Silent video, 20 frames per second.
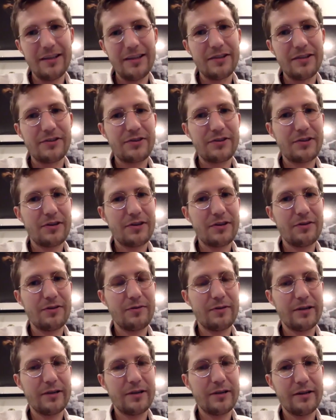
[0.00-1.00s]

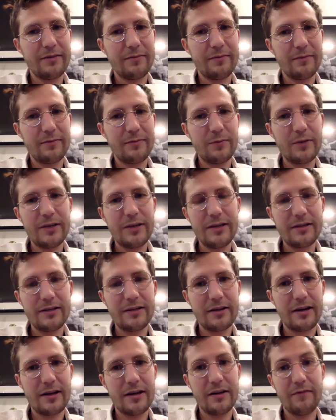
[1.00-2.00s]
So we need to
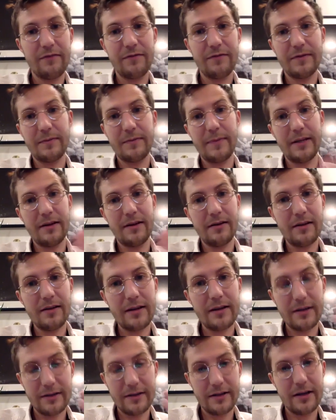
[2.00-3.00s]
kind of spend a
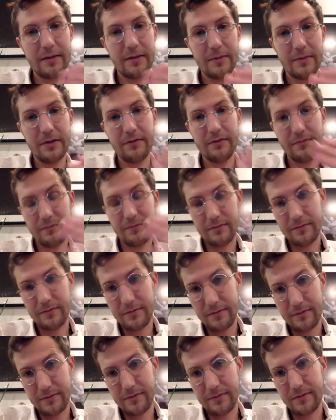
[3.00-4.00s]
lot of time
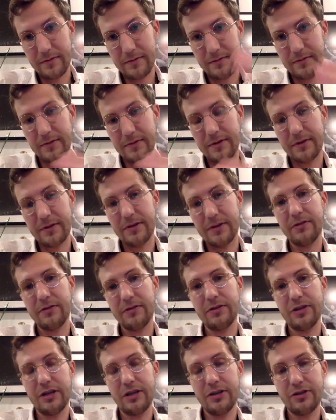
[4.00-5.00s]
to
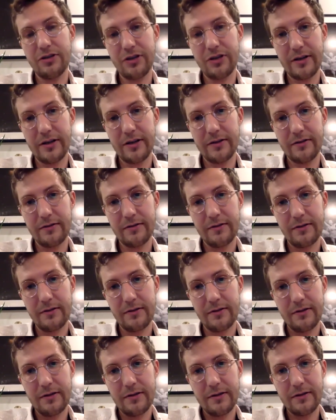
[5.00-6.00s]
change that,
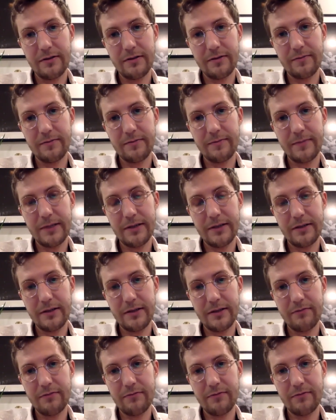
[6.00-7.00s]
and
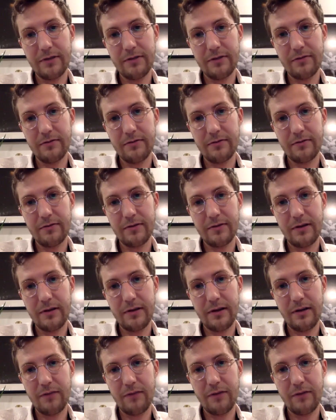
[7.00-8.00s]

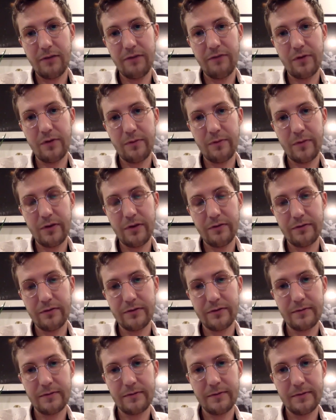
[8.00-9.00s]
reform
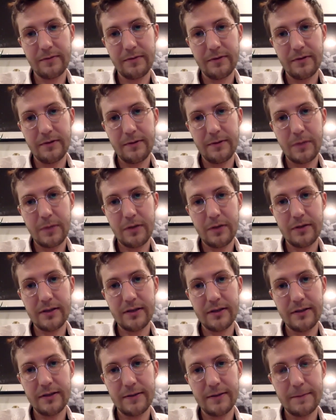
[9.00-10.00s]
those
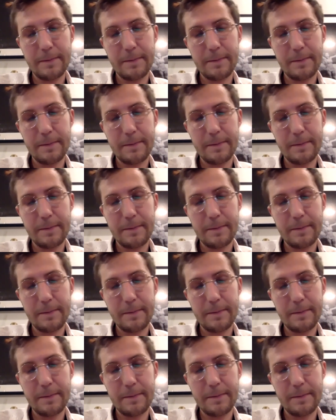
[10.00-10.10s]
policies.